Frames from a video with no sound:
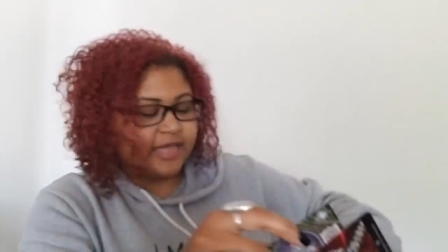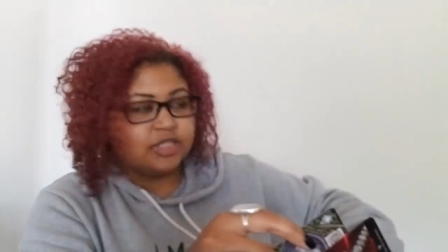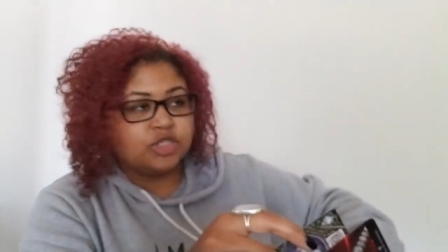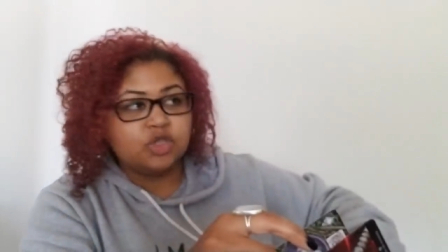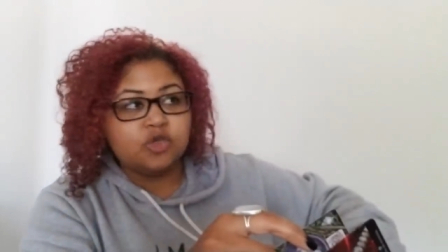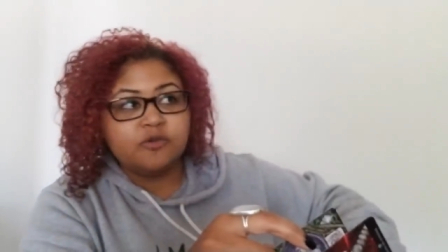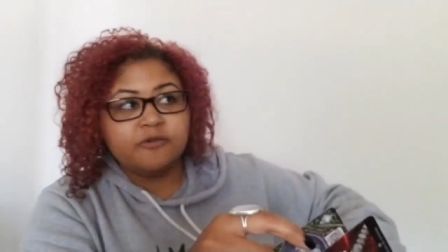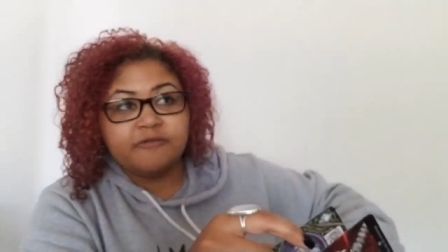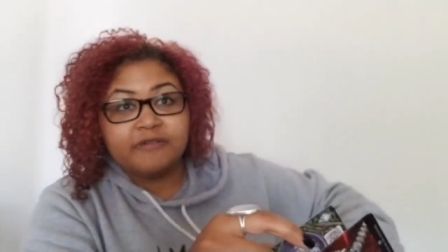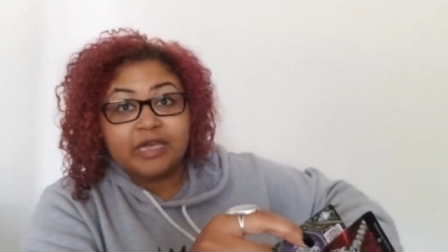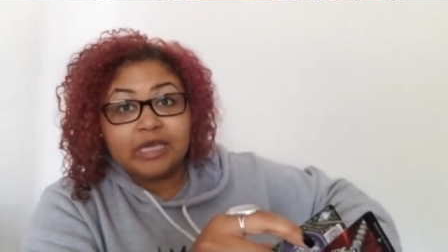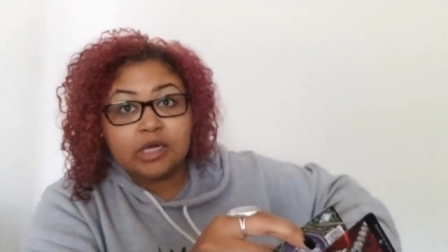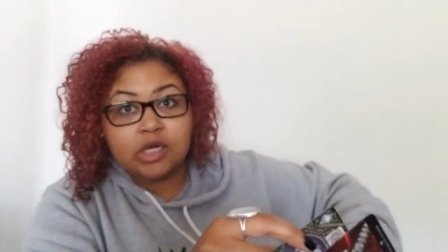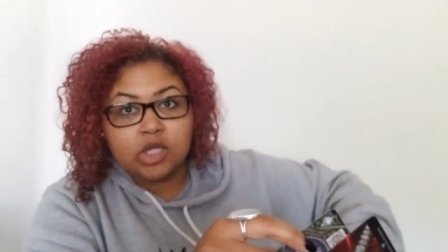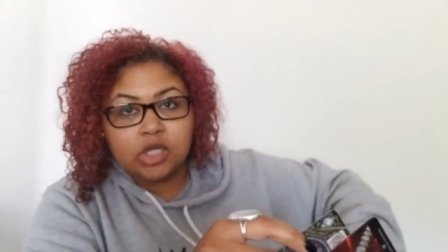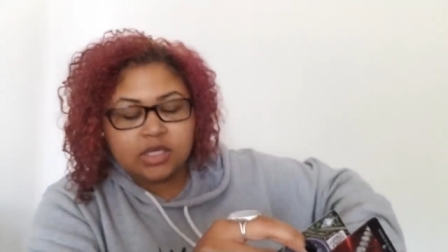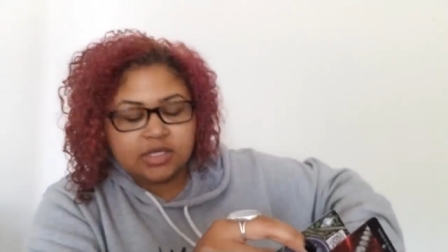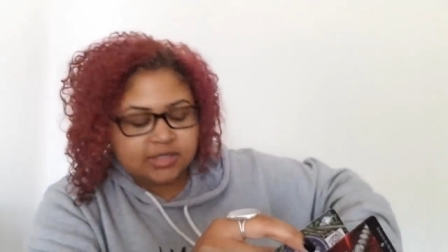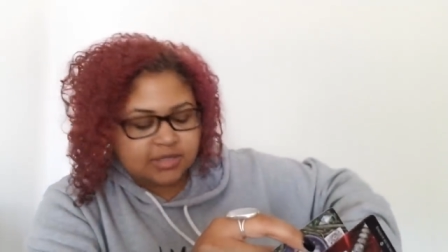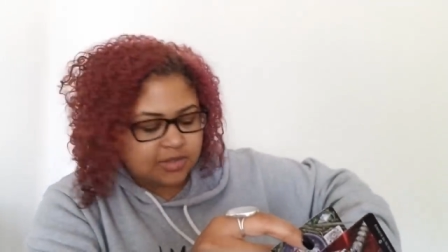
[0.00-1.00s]
do
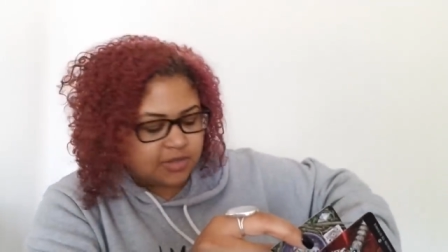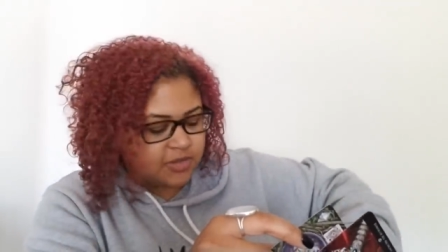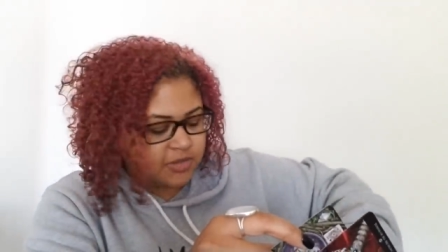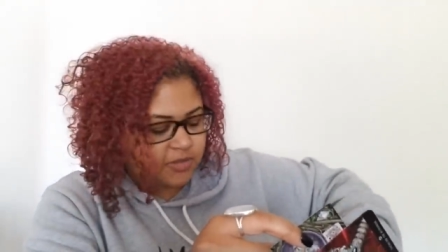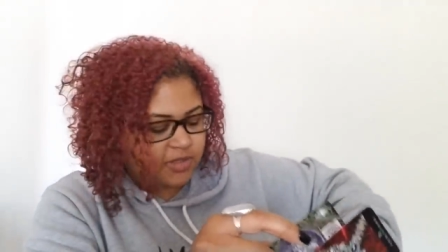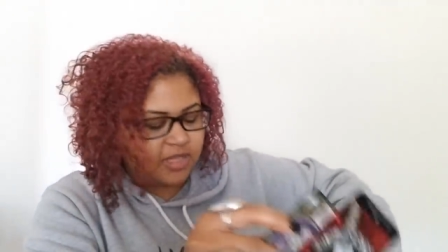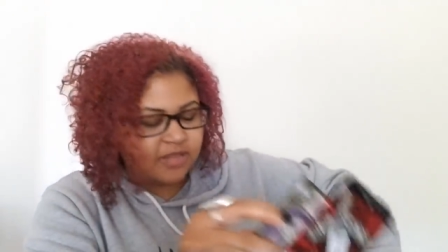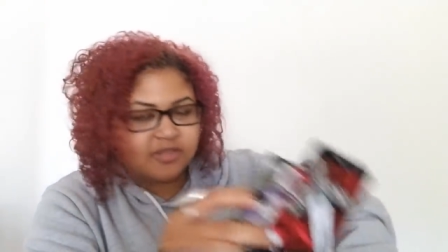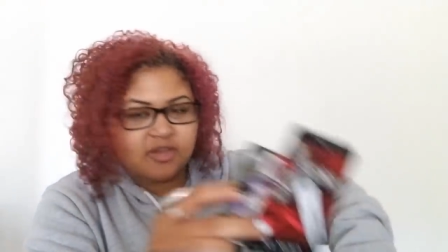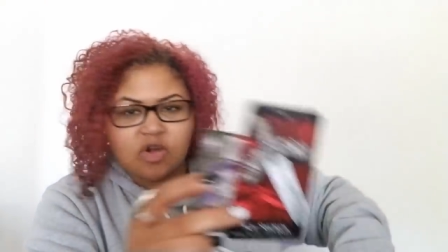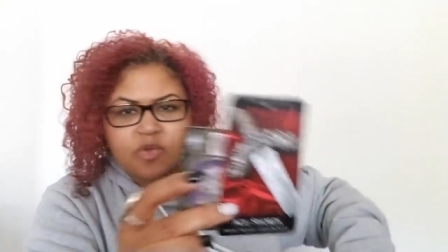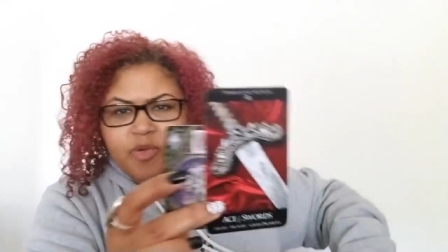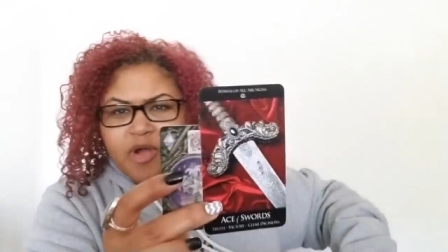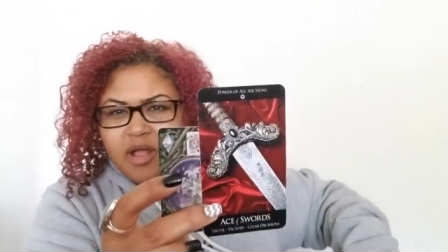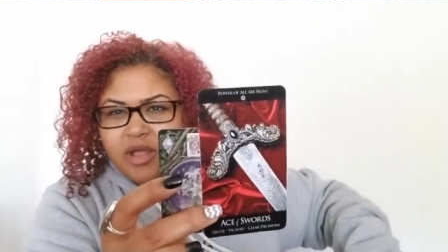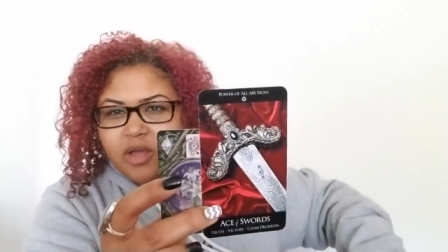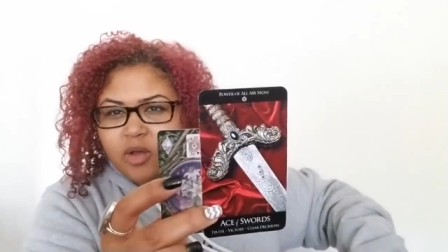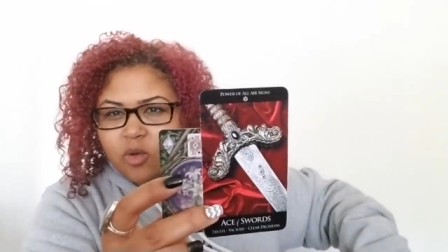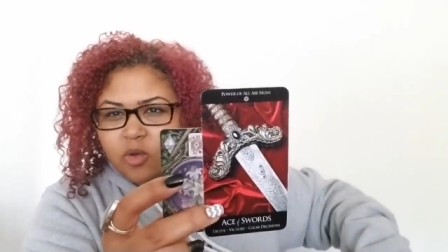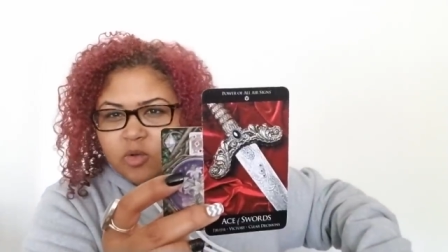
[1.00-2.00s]
feel, excuse me, that they're
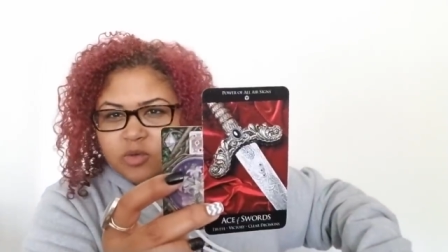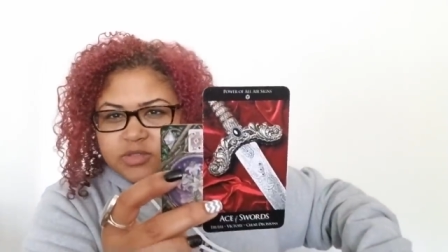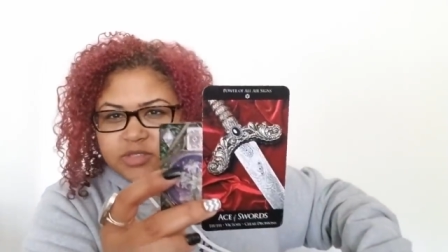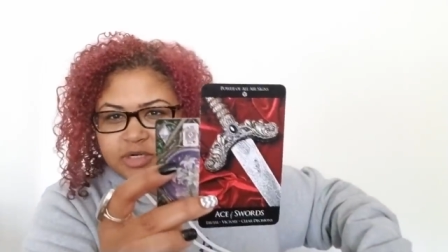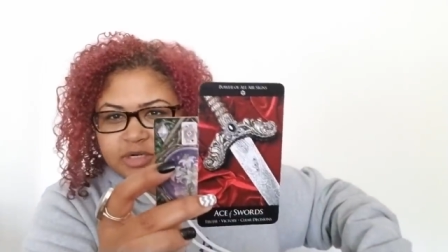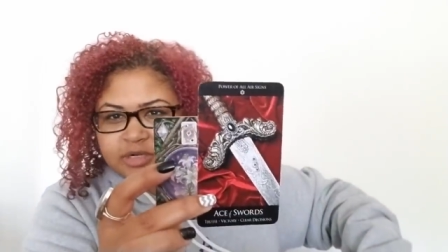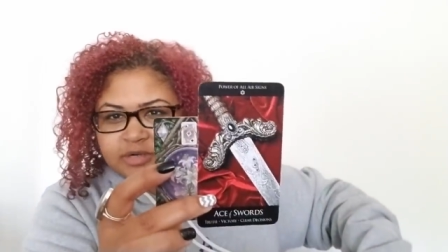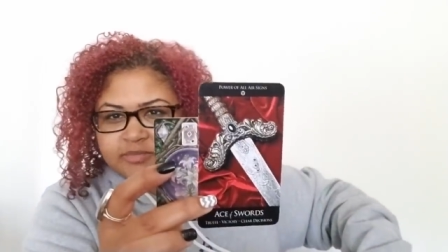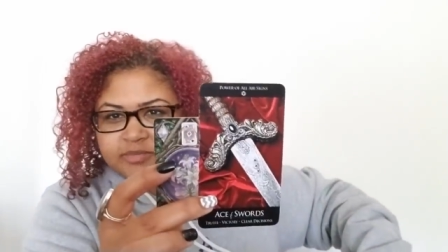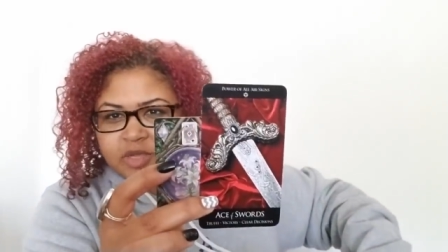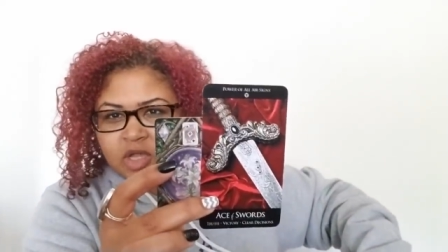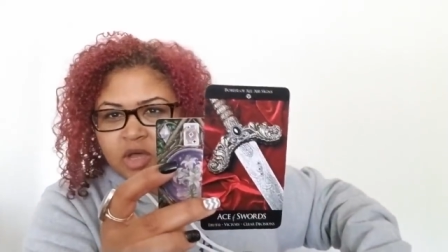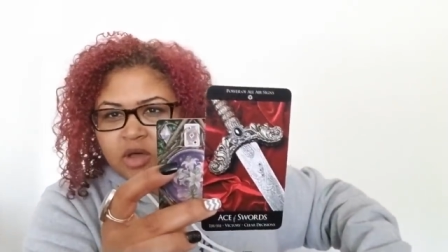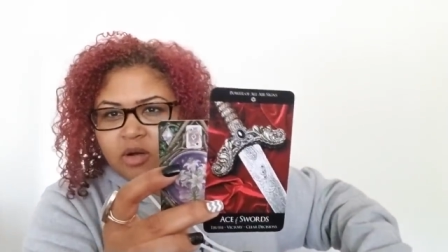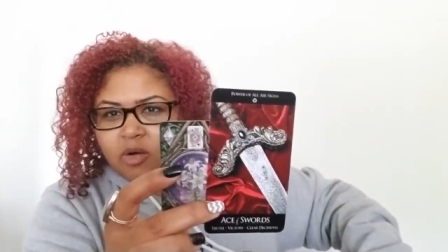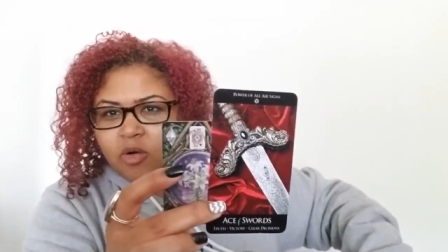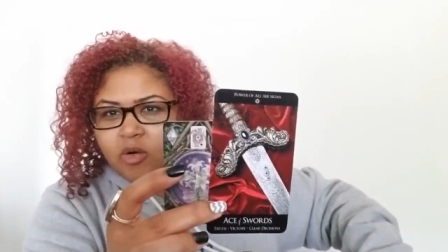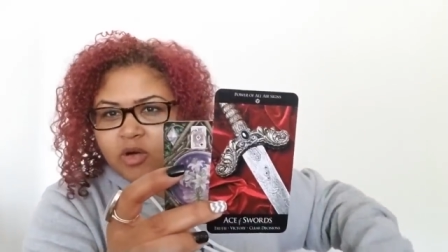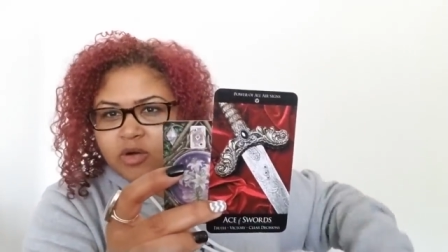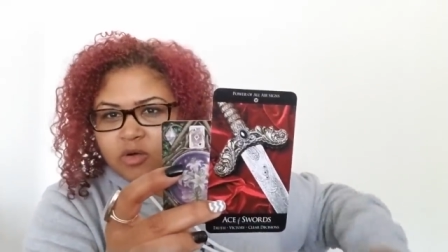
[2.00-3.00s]
probably older
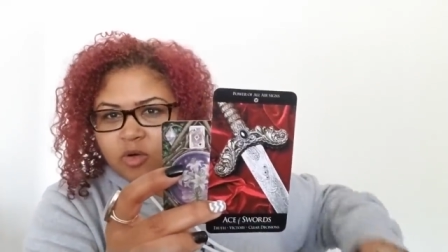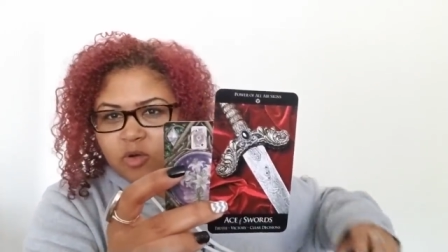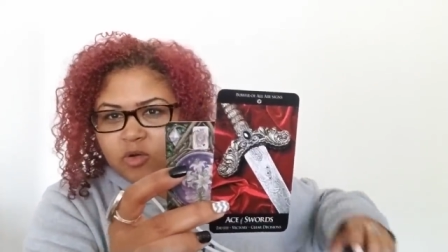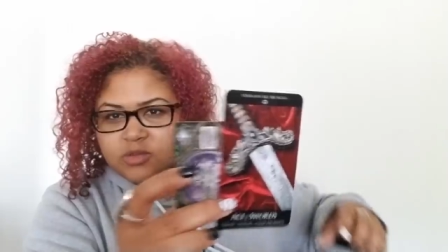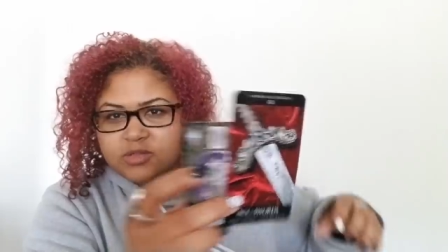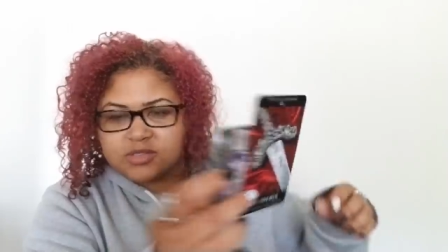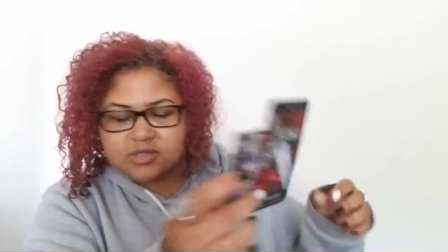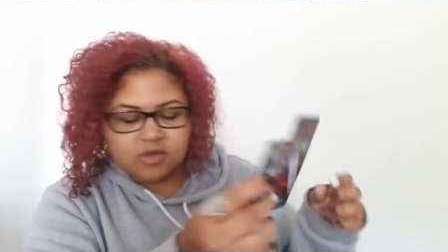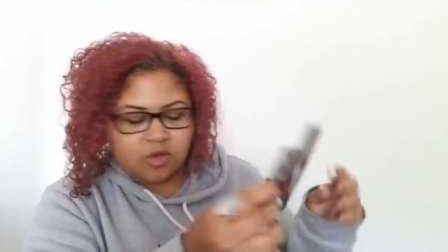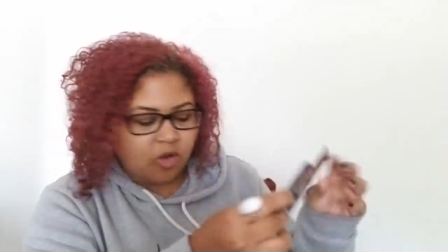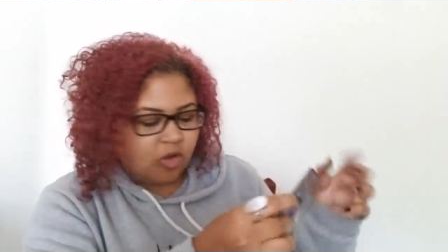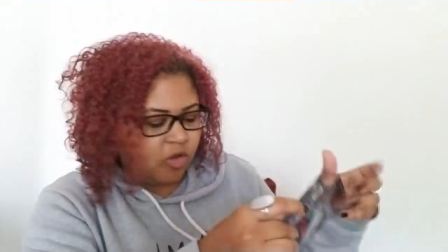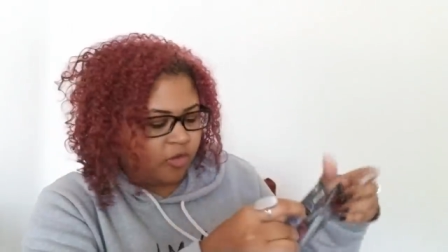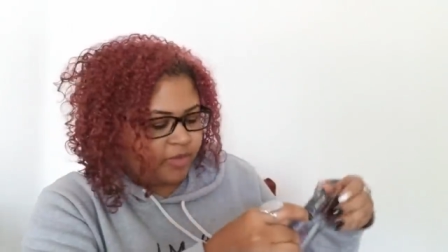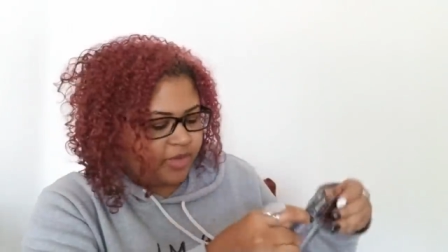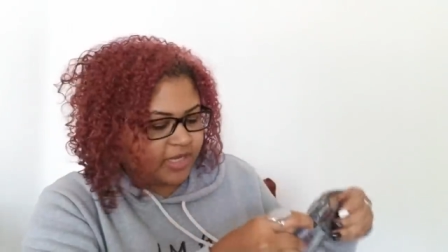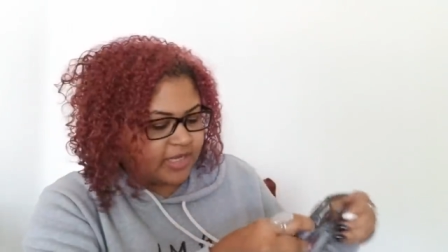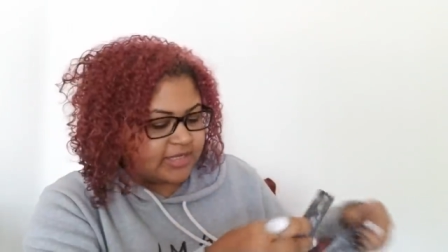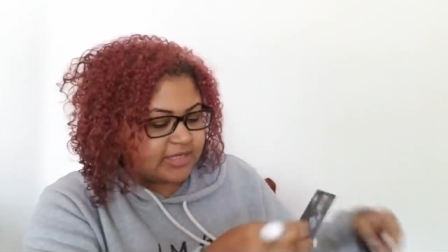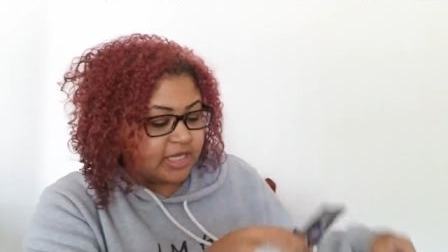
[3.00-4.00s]
or an old soul
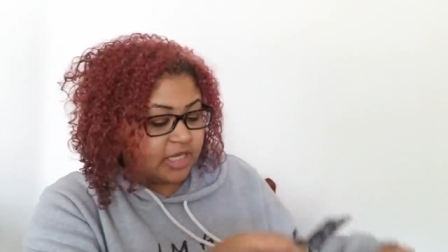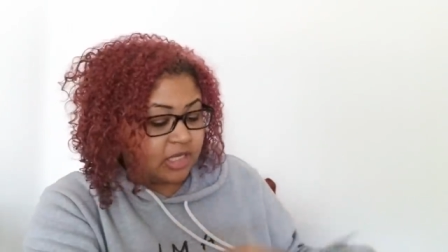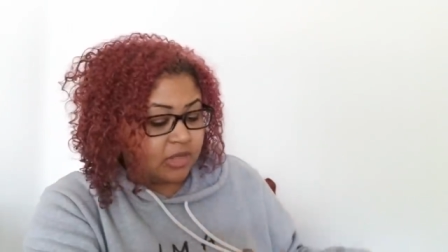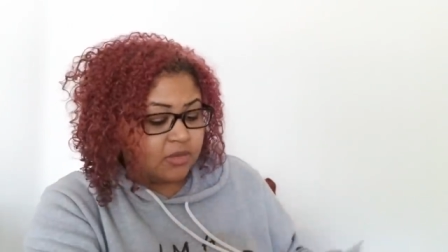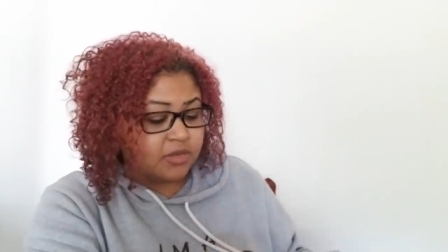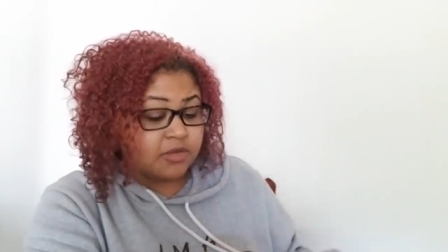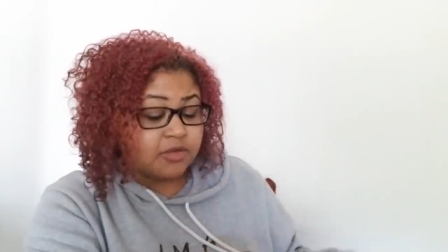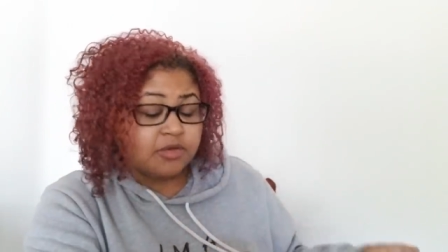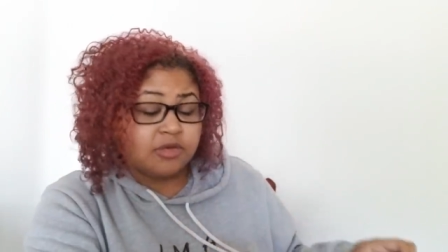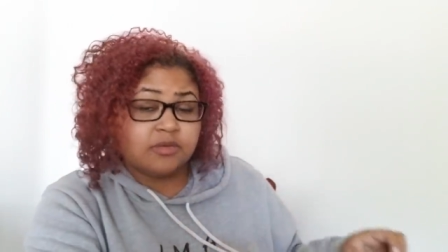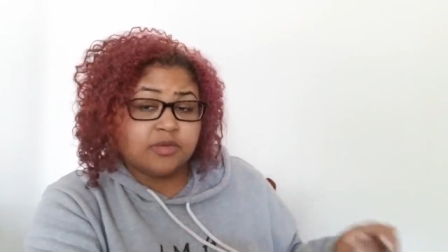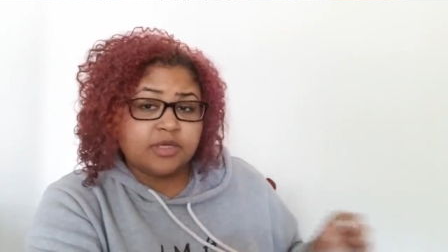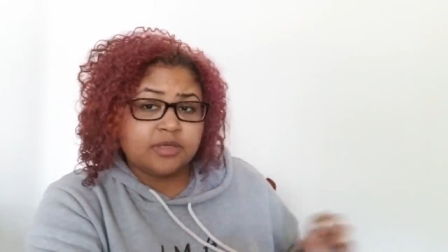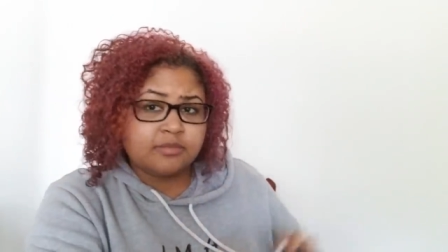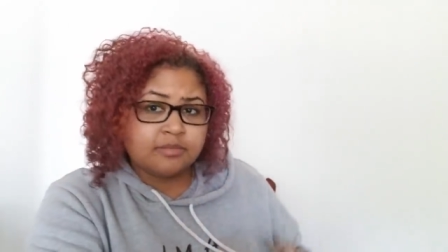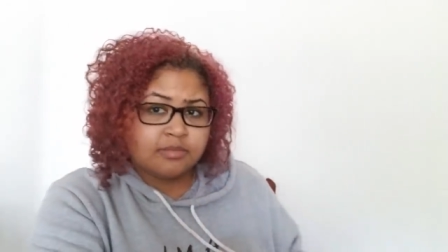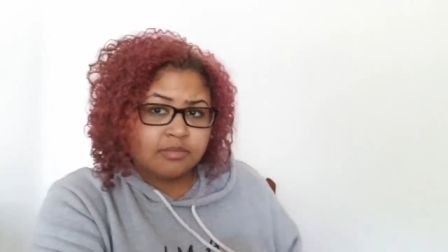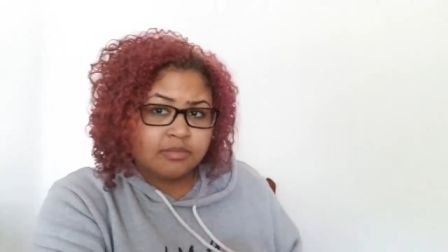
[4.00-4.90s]
because they know what they're doing.